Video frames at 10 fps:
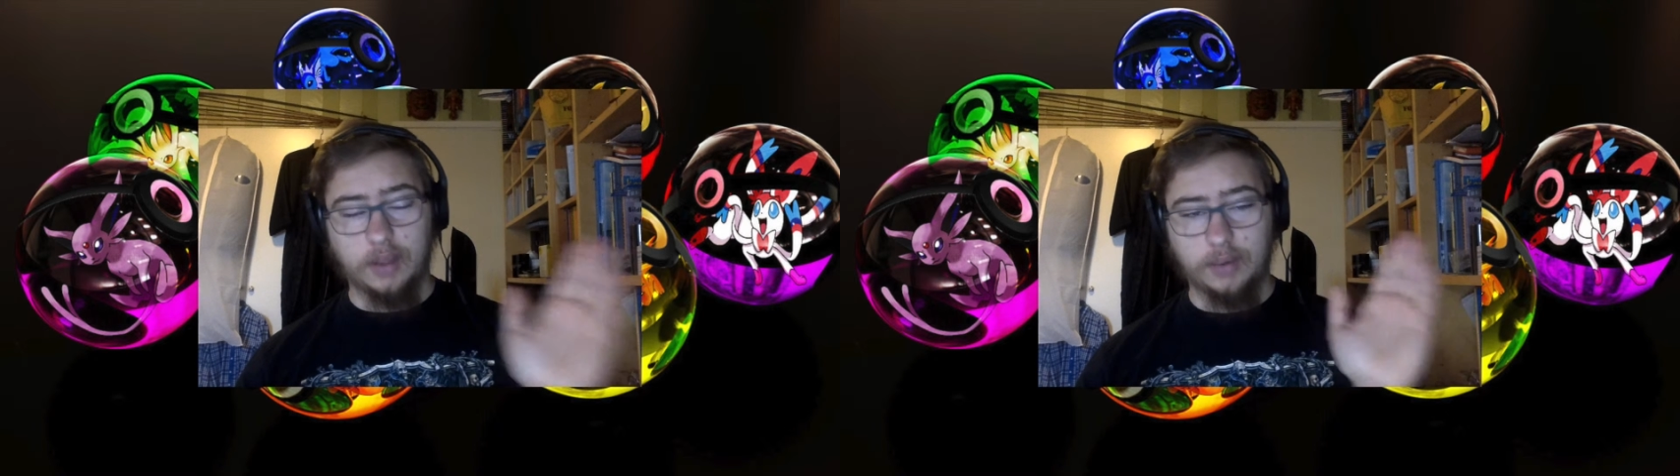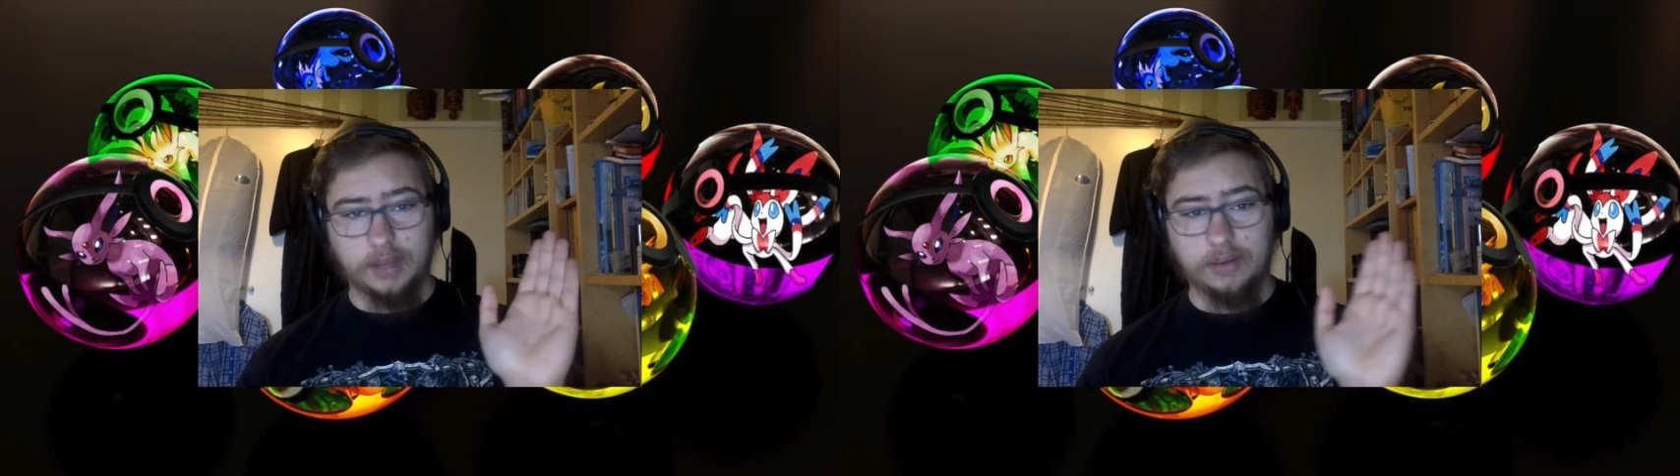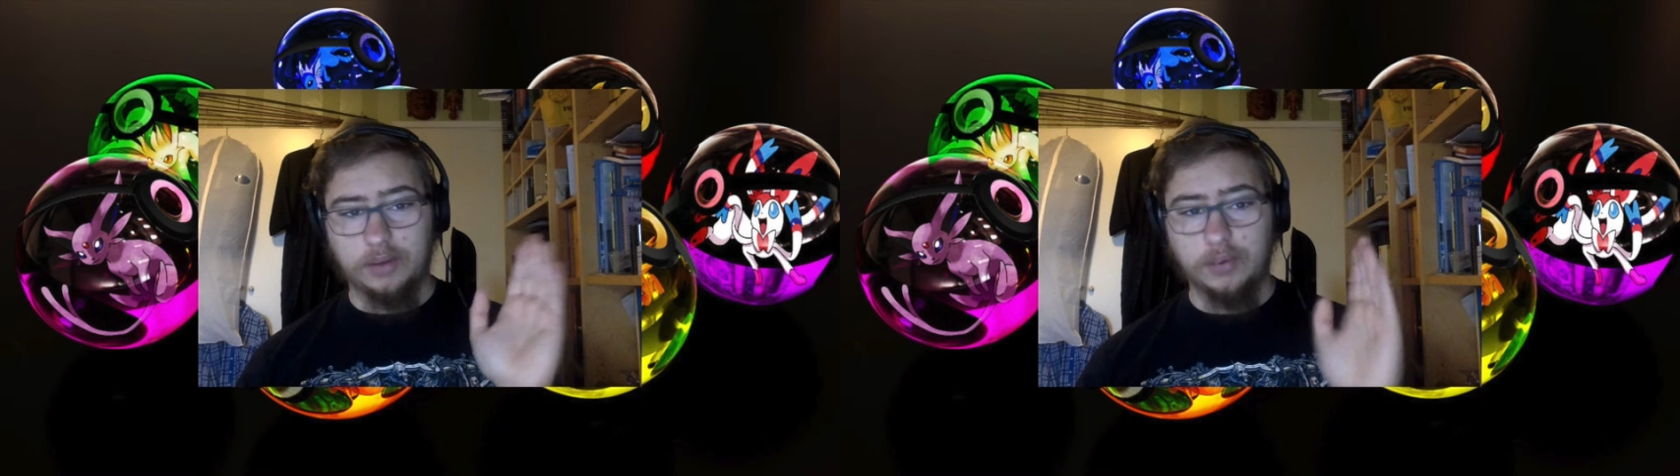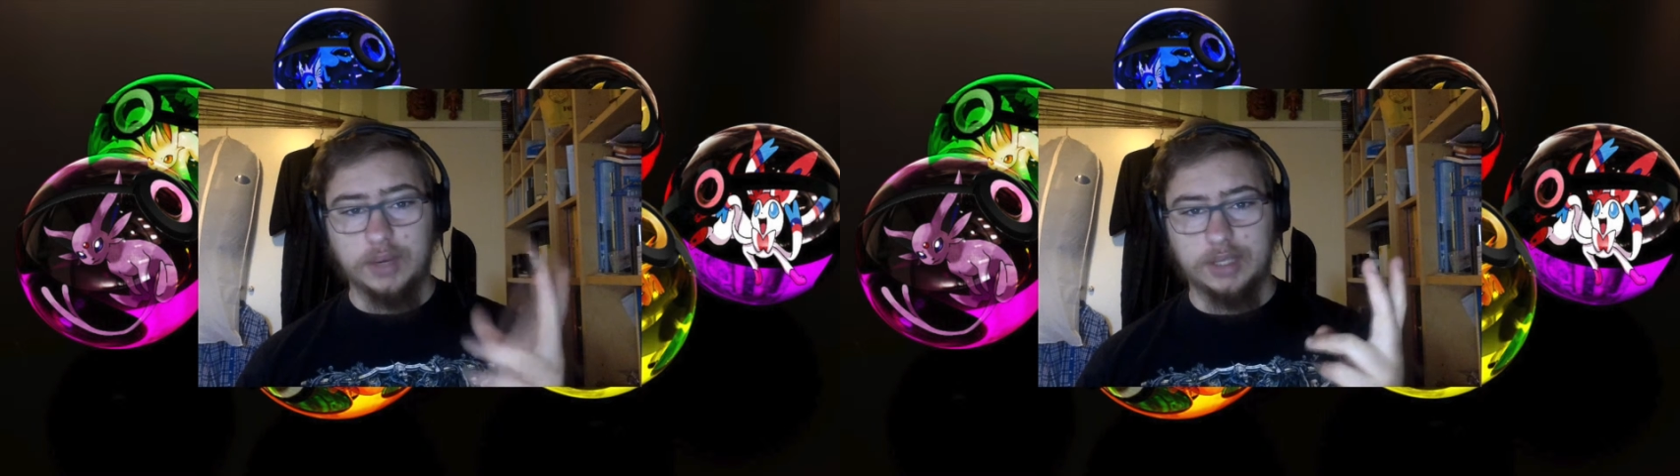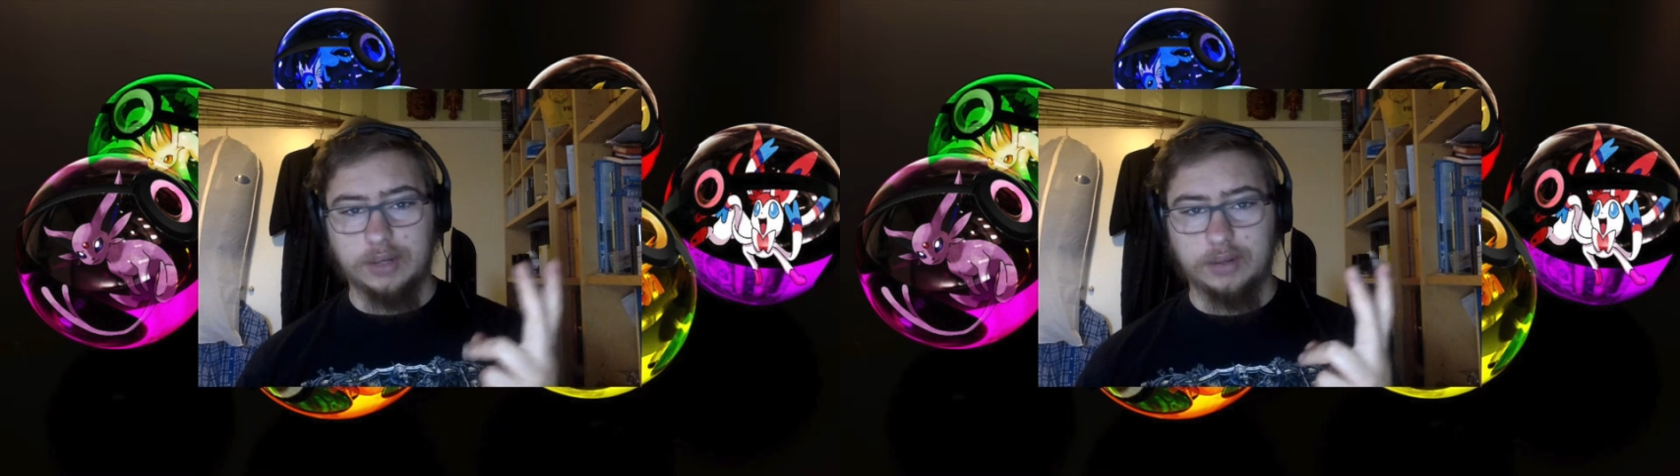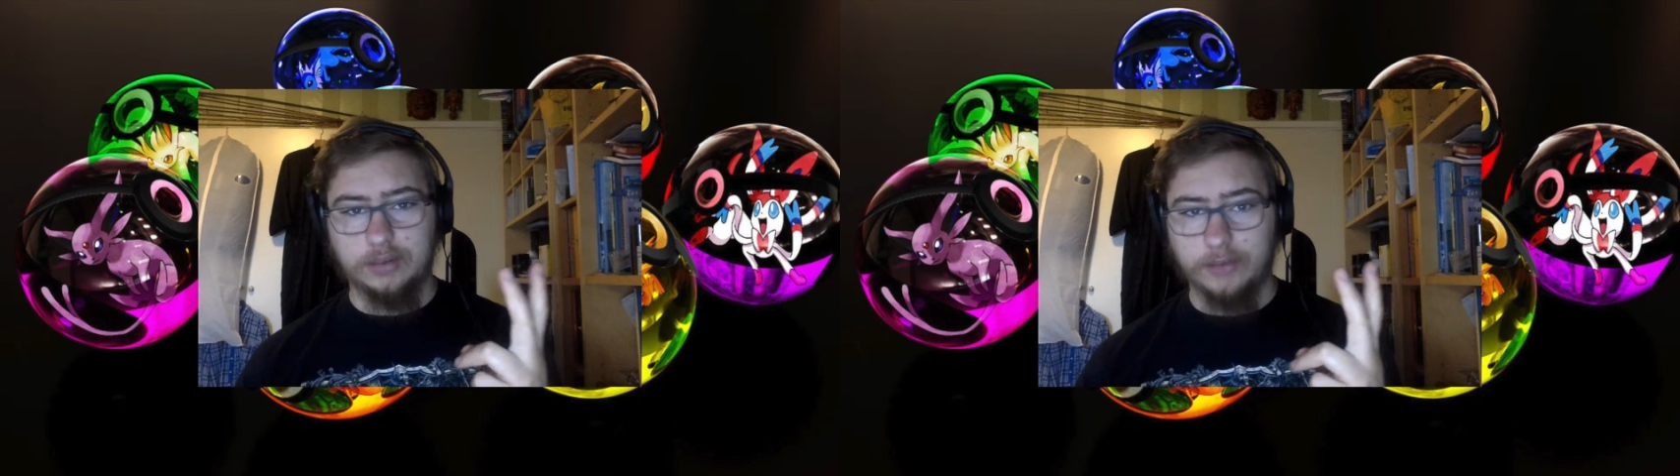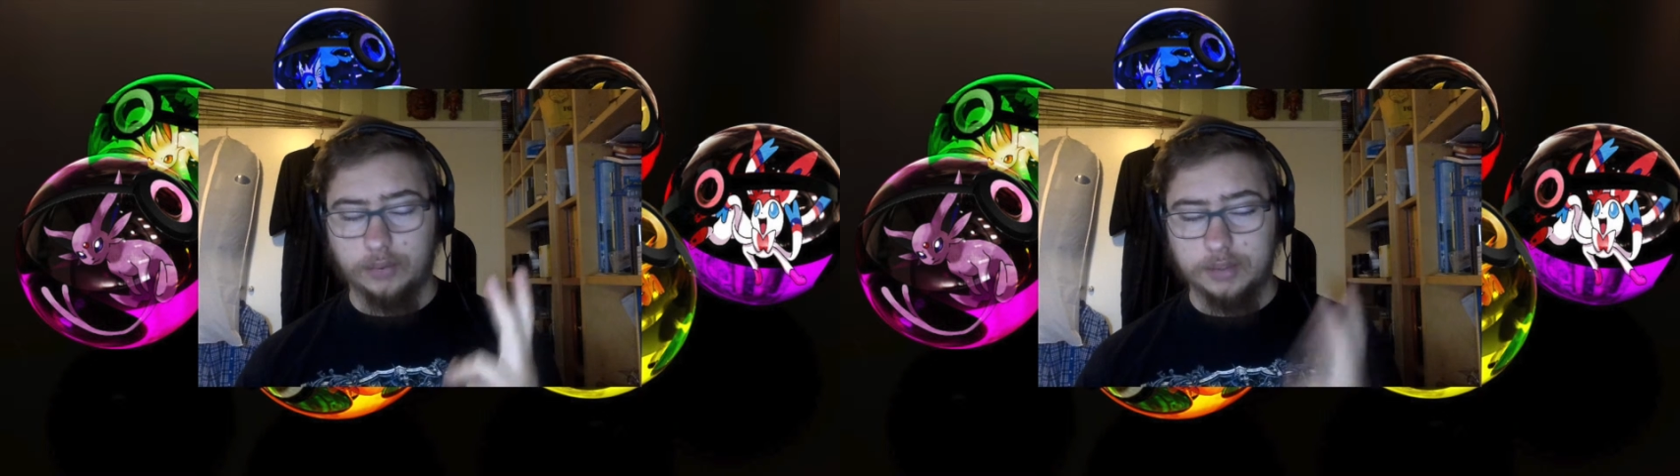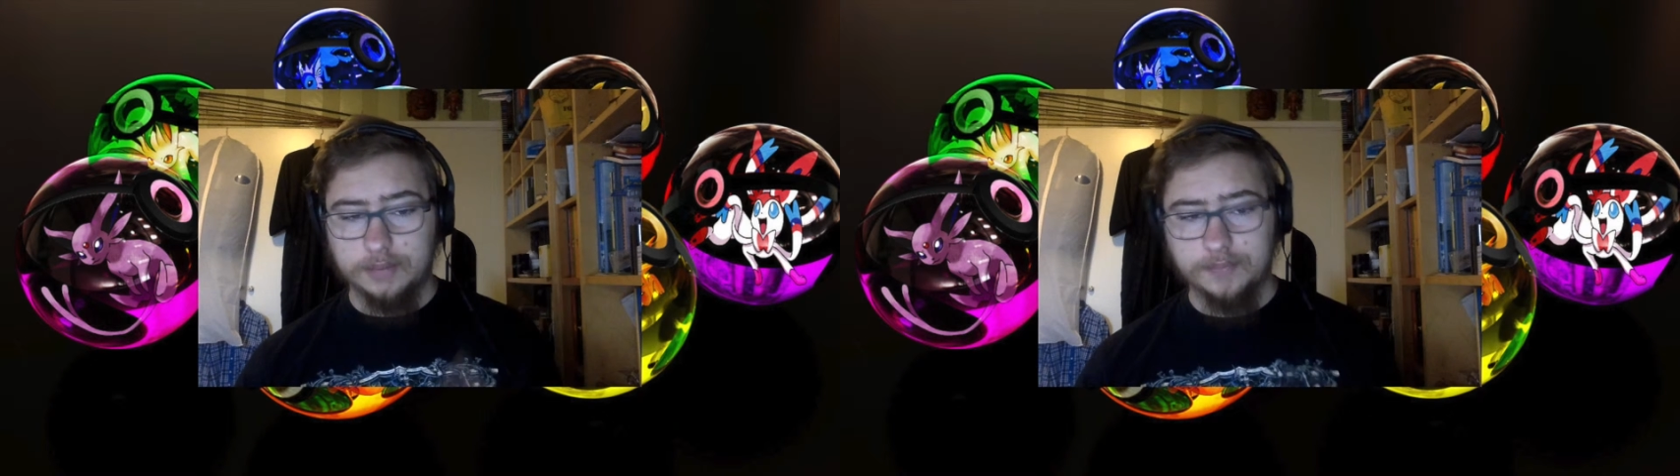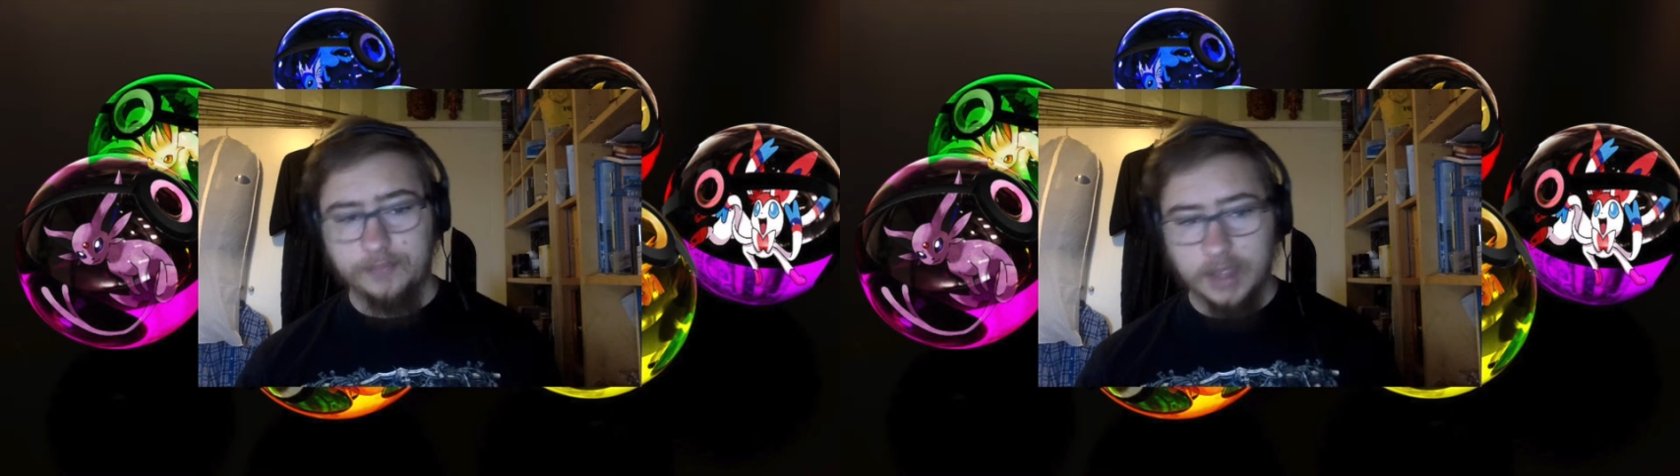only get 2 days on you to vote.